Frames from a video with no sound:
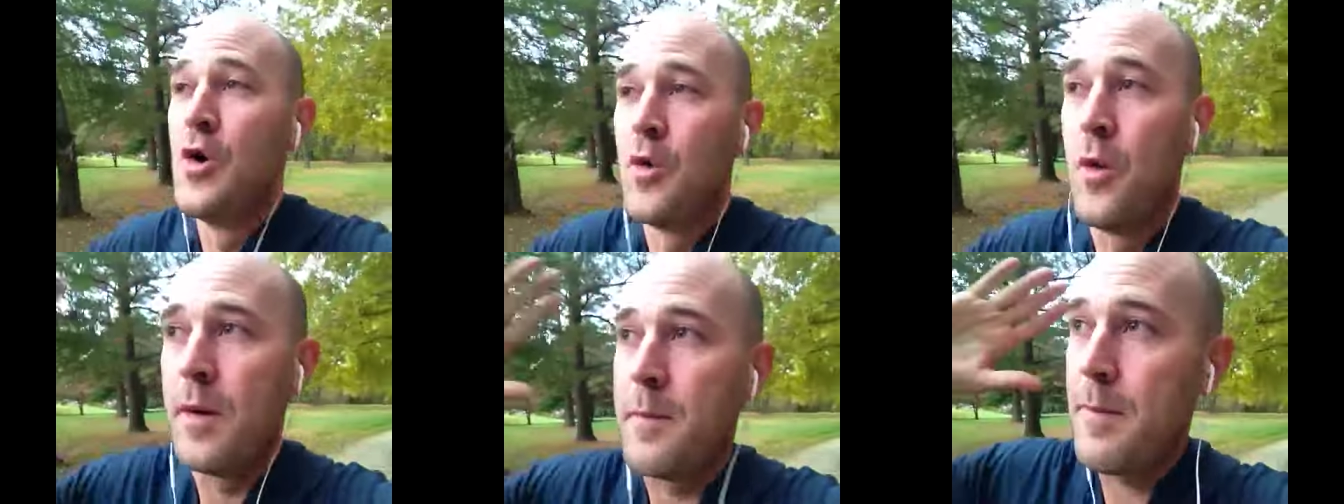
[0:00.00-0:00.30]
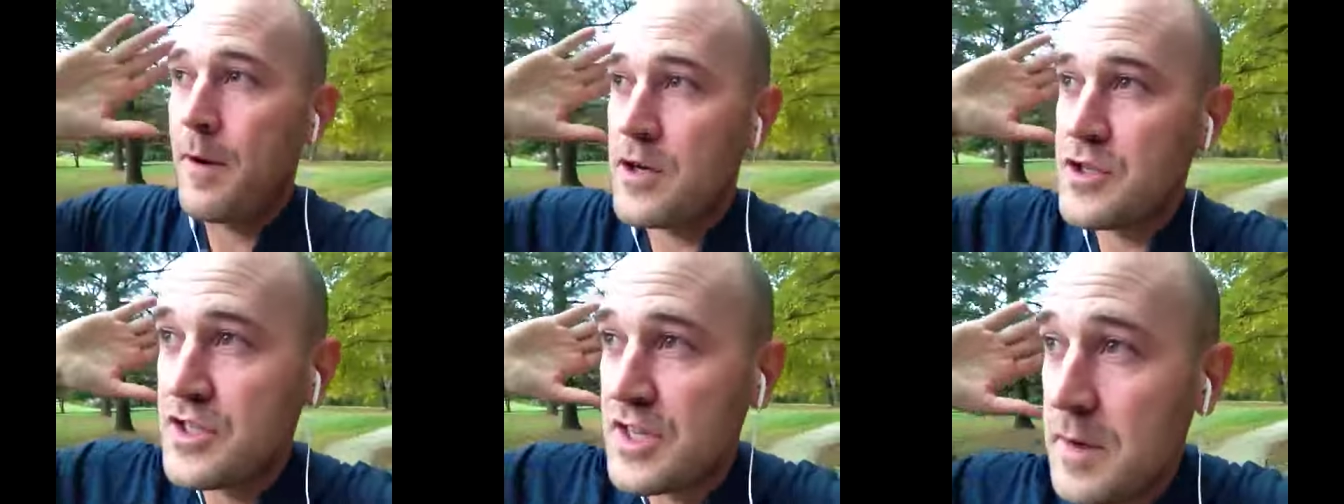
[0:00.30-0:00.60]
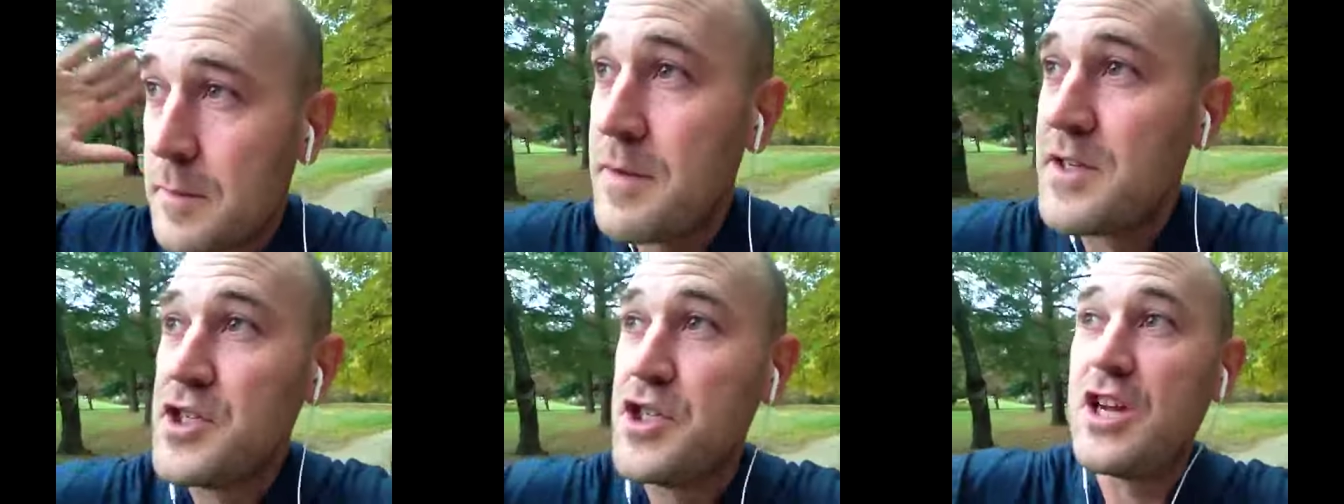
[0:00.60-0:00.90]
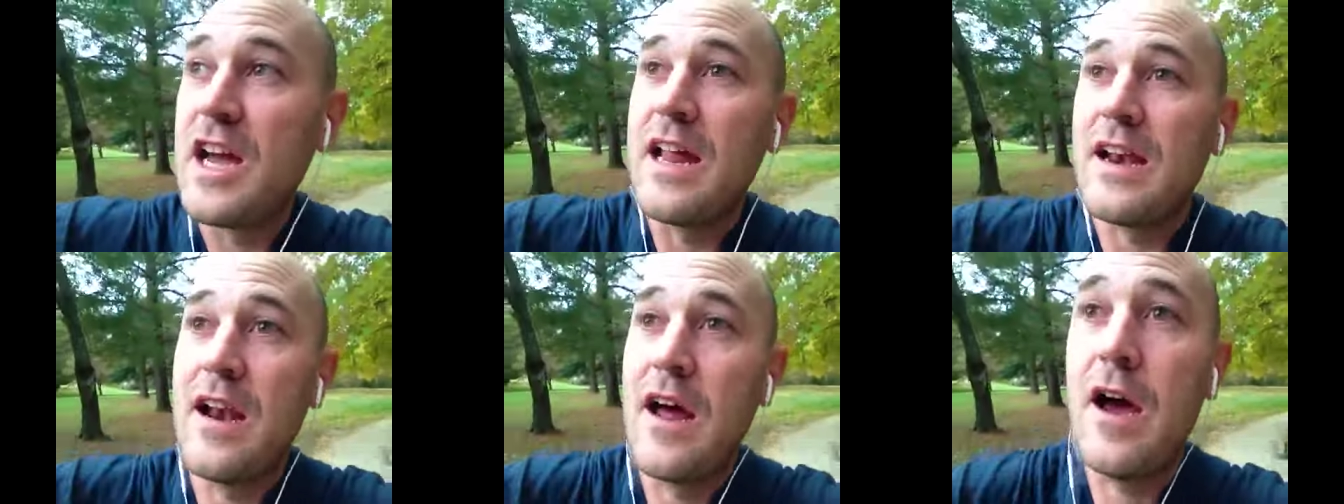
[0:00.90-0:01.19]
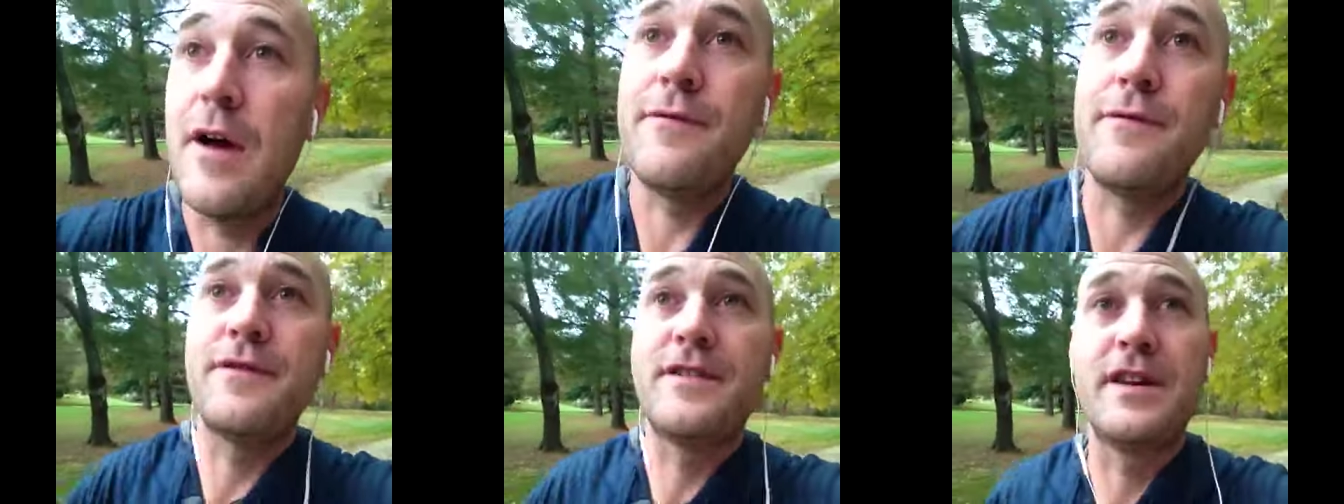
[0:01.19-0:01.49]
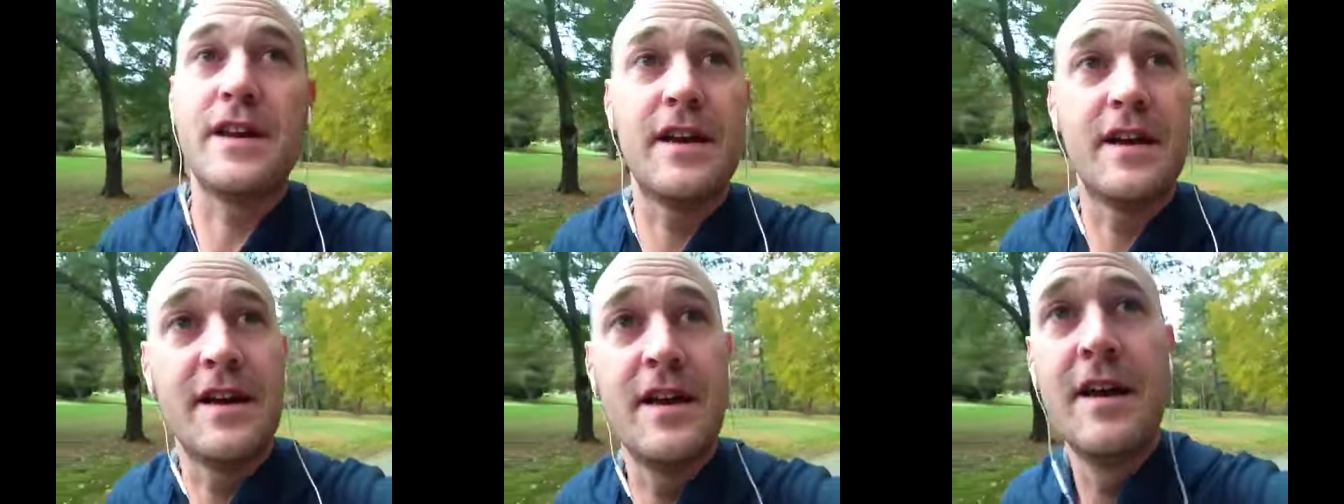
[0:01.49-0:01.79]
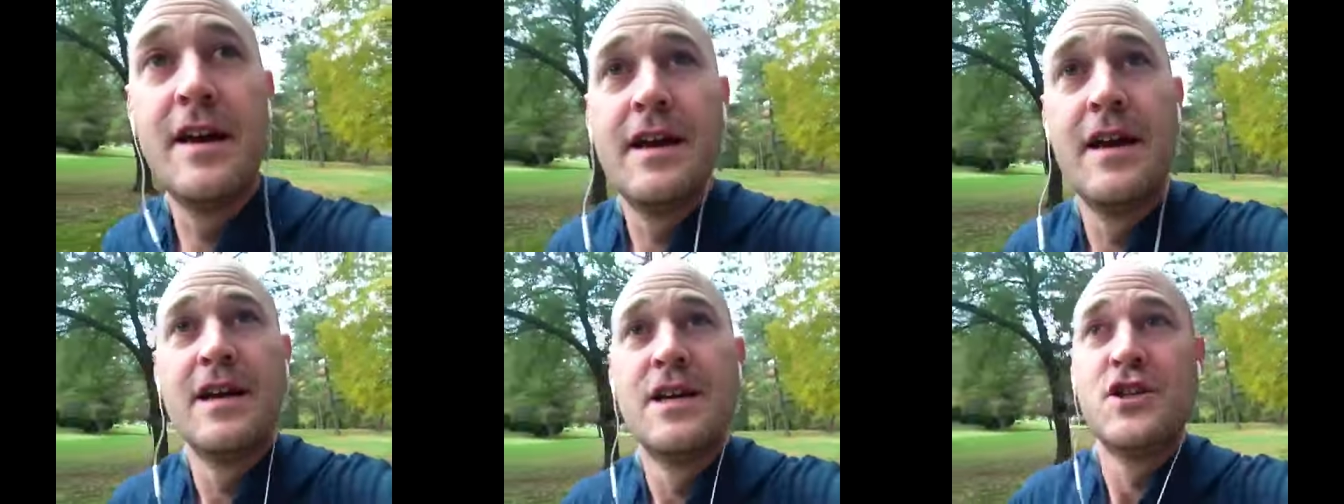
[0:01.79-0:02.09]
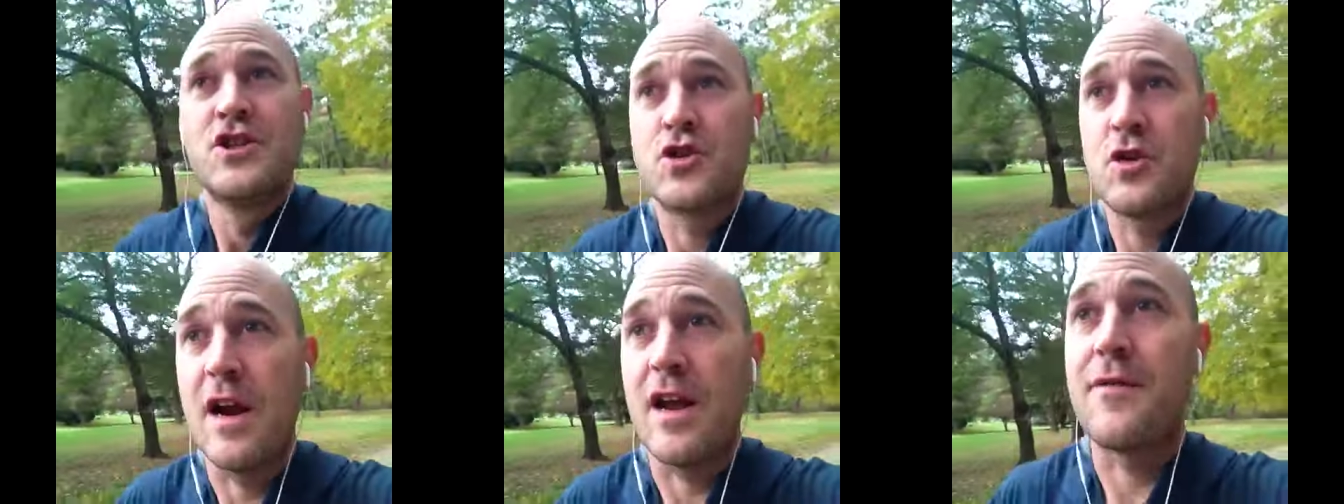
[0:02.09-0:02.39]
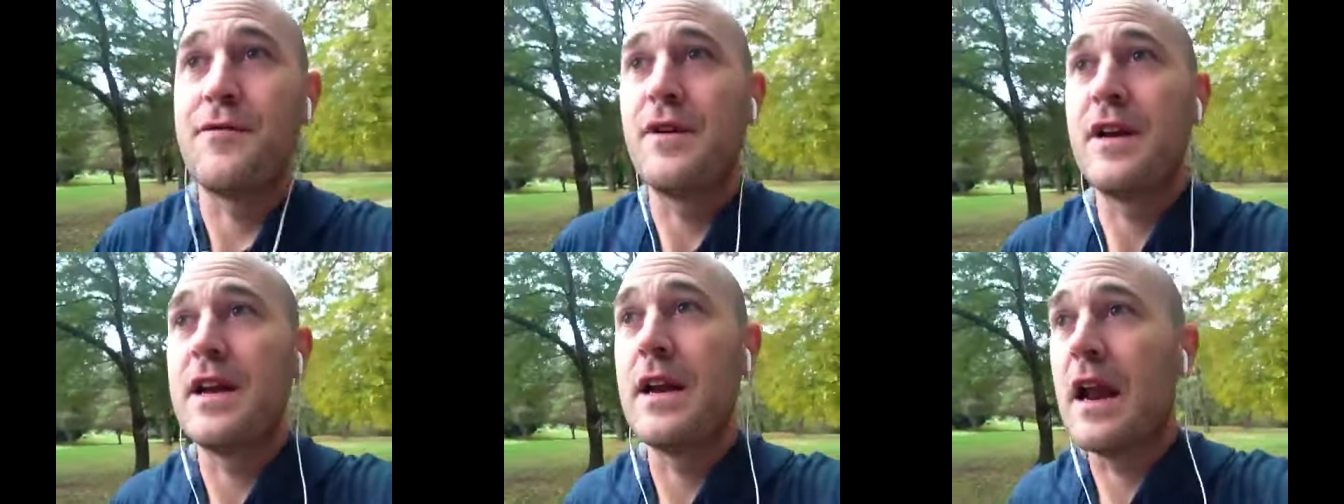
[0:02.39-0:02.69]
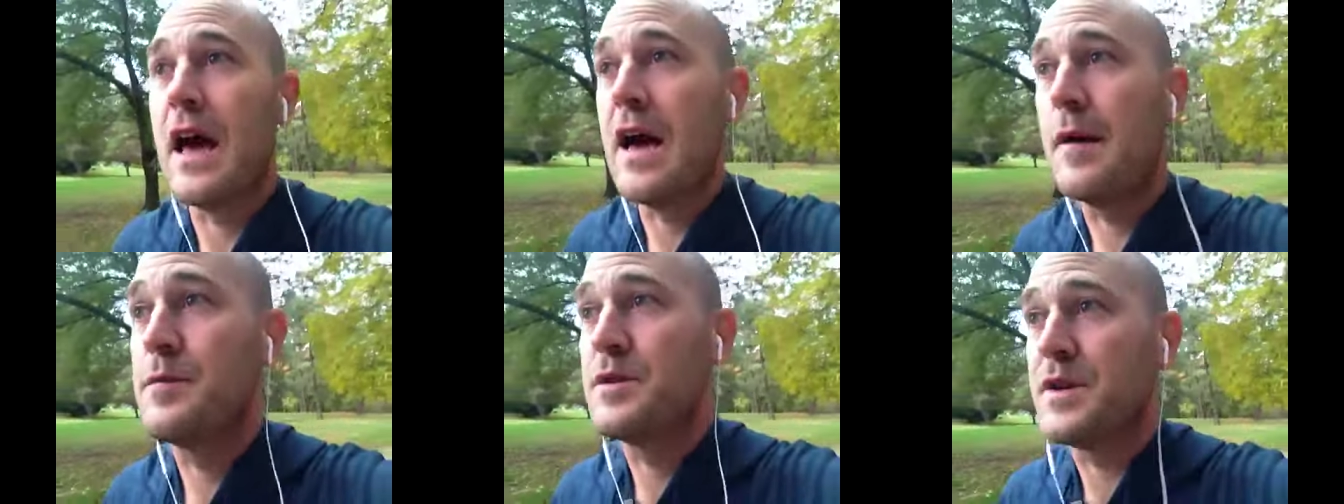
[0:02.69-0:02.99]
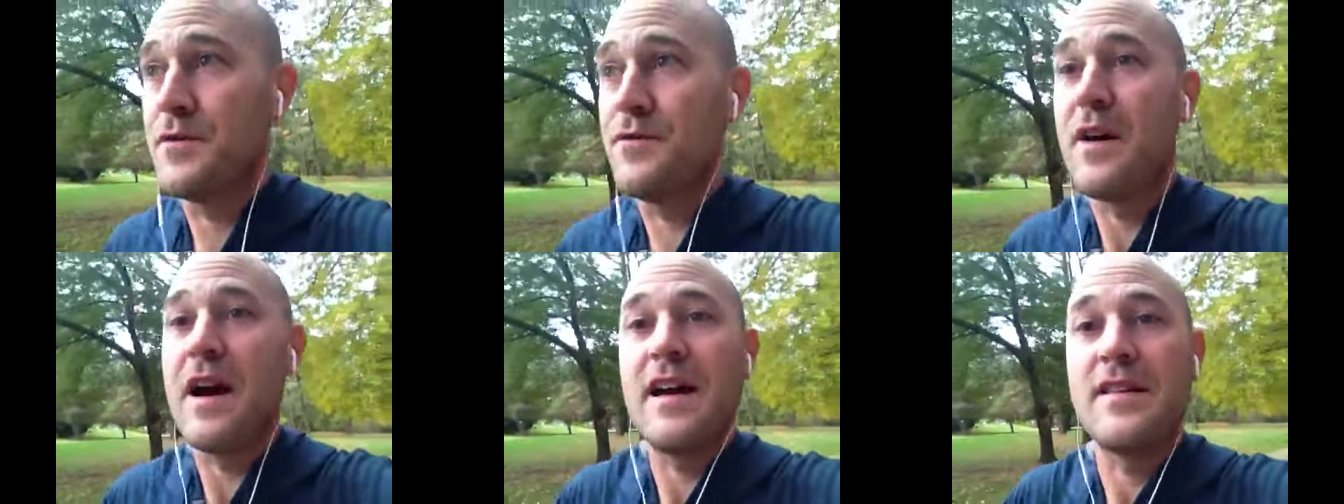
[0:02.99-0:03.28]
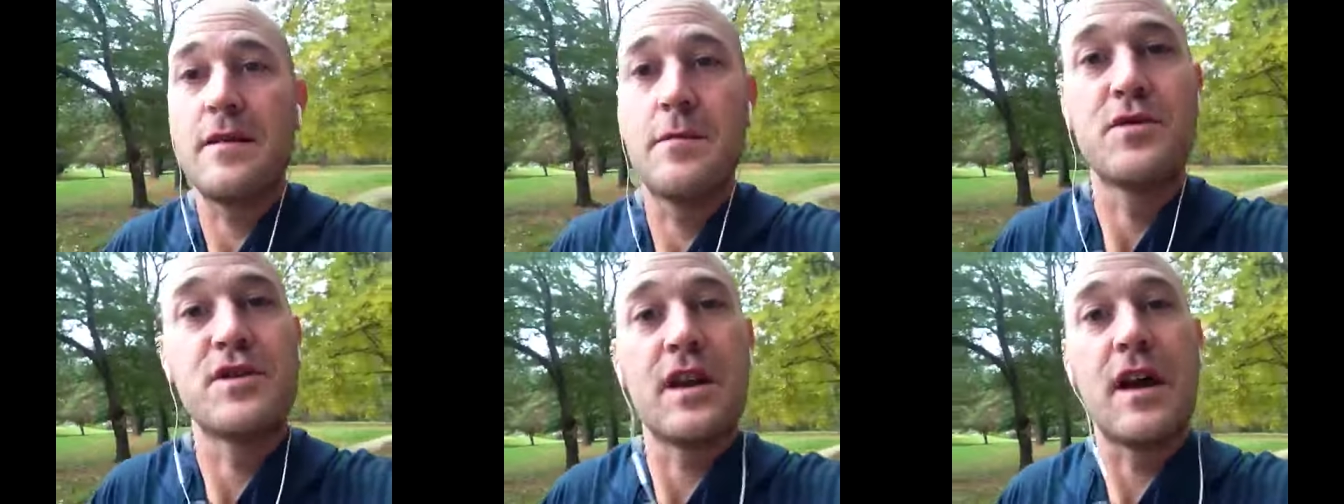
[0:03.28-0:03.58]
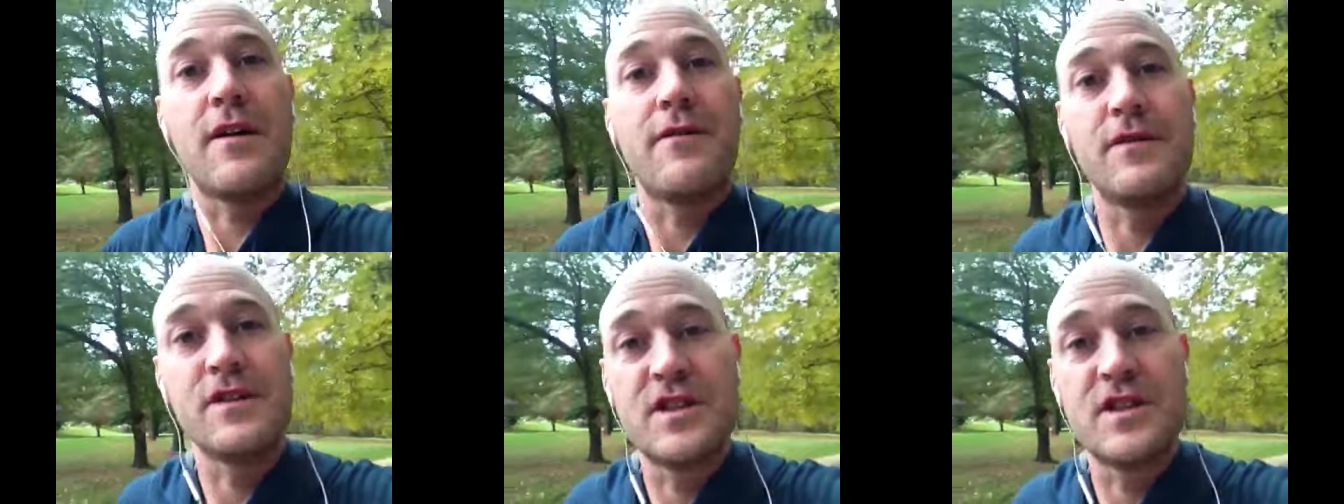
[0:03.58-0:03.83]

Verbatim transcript: One person could be jetting off to truck Vietnam to find themselves,